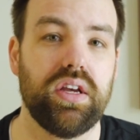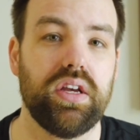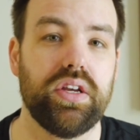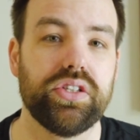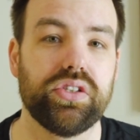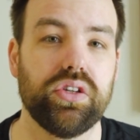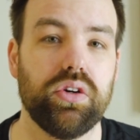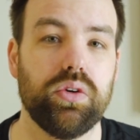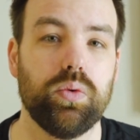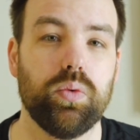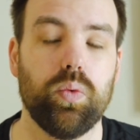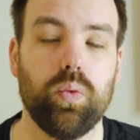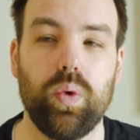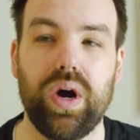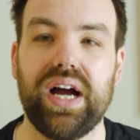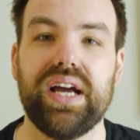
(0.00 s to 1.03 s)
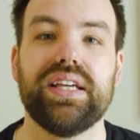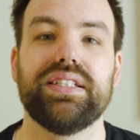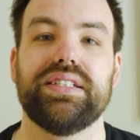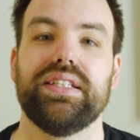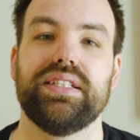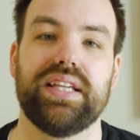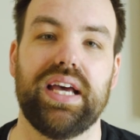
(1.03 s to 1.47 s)
So why
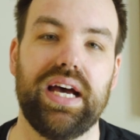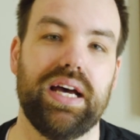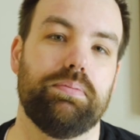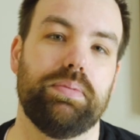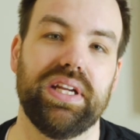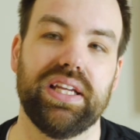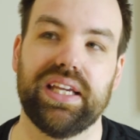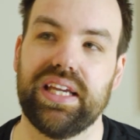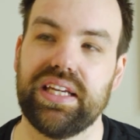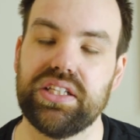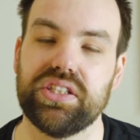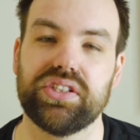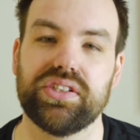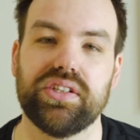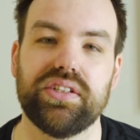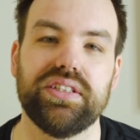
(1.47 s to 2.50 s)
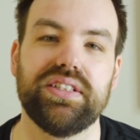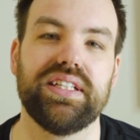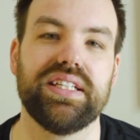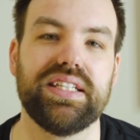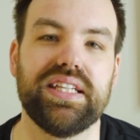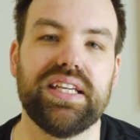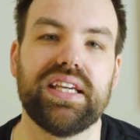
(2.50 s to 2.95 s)
is this happening? And he started to
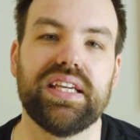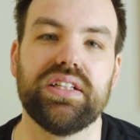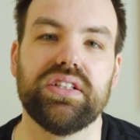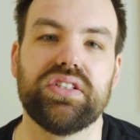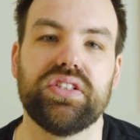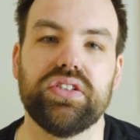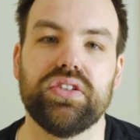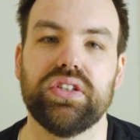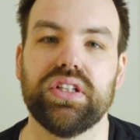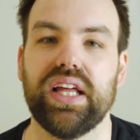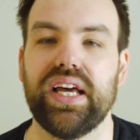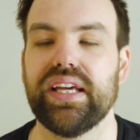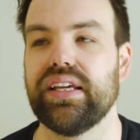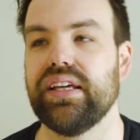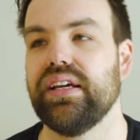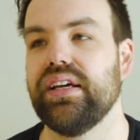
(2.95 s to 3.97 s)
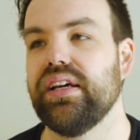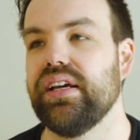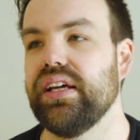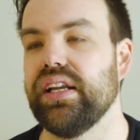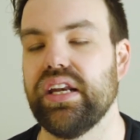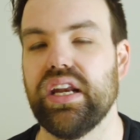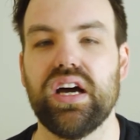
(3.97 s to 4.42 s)
dig into, like,
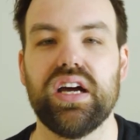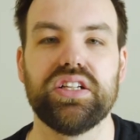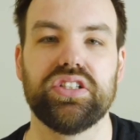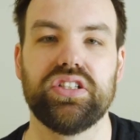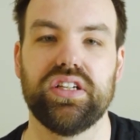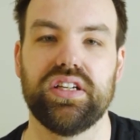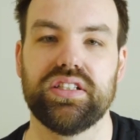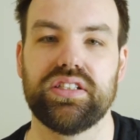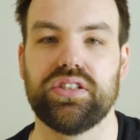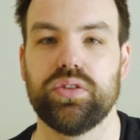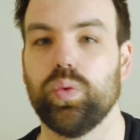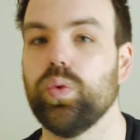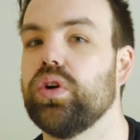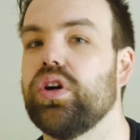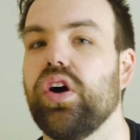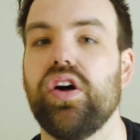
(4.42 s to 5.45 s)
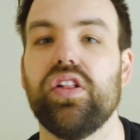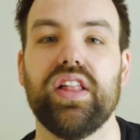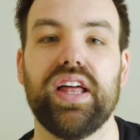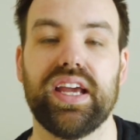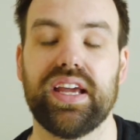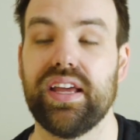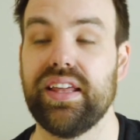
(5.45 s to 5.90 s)
not just, we'll call
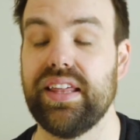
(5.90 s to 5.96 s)
like